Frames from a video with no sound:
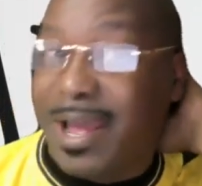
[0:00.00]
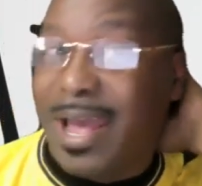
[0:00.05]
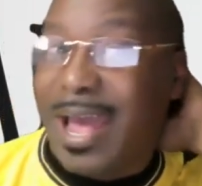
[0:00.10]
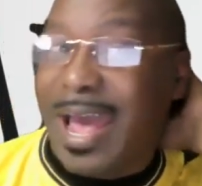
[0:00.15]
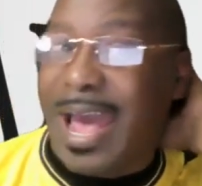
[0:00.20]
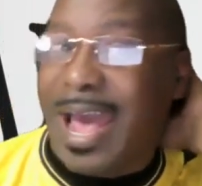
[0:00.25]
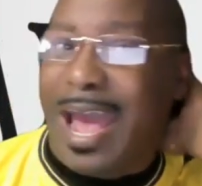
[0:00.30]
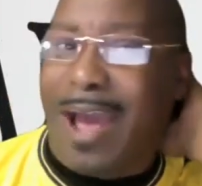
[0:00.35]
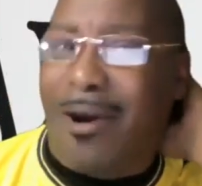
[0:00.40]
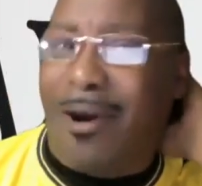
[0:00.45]

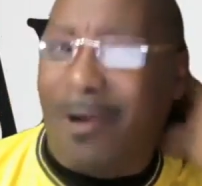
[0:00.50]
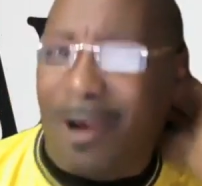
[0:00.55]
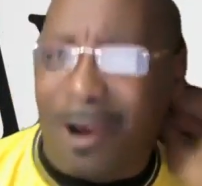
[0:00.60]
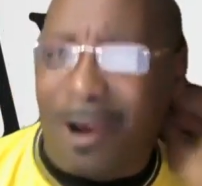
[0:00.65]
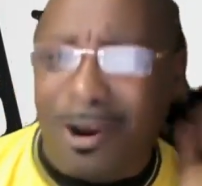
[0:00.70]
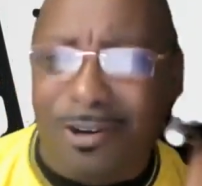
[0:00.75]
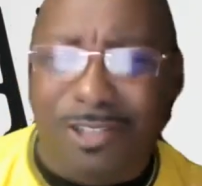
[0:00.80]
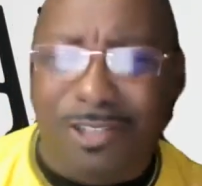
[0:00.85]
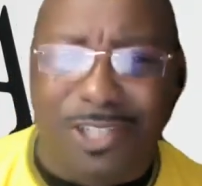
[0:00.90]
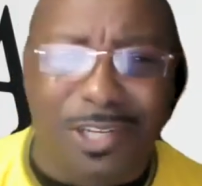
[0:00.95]
how
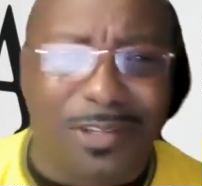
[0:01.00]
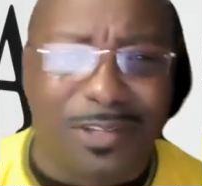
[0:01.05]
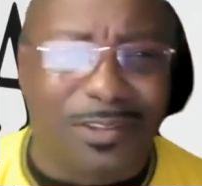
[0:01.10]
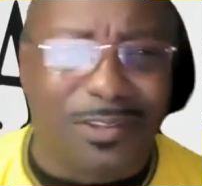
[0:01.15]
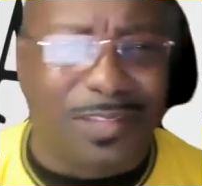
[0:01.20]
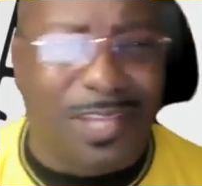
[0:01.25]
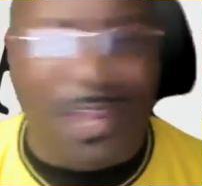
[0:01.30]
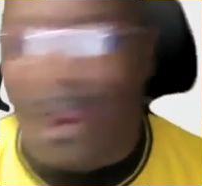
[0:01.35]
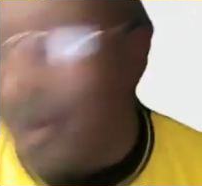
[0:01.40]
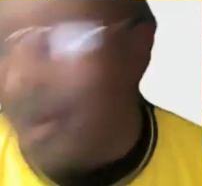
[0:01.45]
urgent
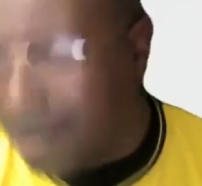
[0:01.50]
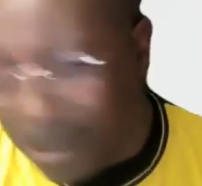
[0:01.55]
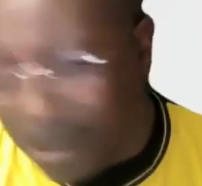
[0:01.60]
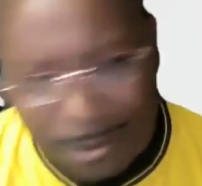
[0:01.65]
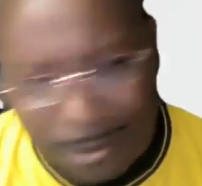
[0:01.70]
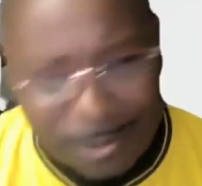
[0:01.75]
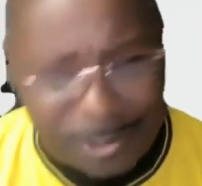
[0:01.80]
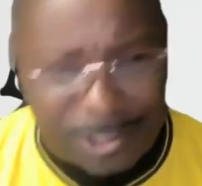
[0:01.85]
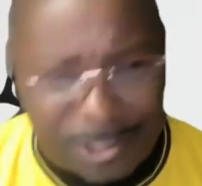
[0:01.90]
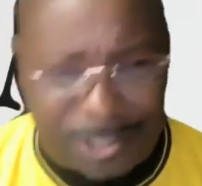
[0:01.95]
the
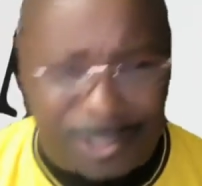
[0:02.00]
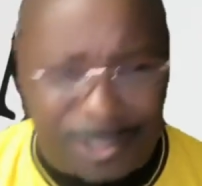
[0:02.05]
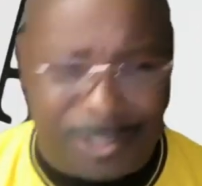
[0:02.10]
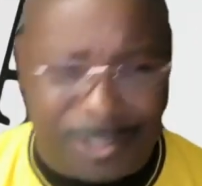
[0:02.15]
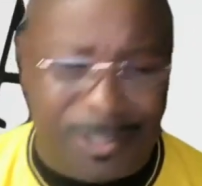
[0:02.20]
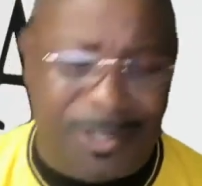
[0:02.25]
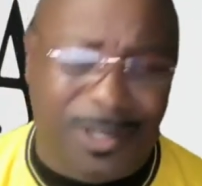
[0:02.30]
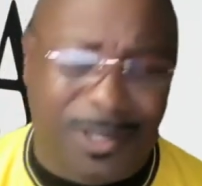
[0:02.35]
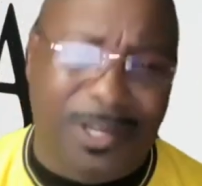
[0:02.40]
urge,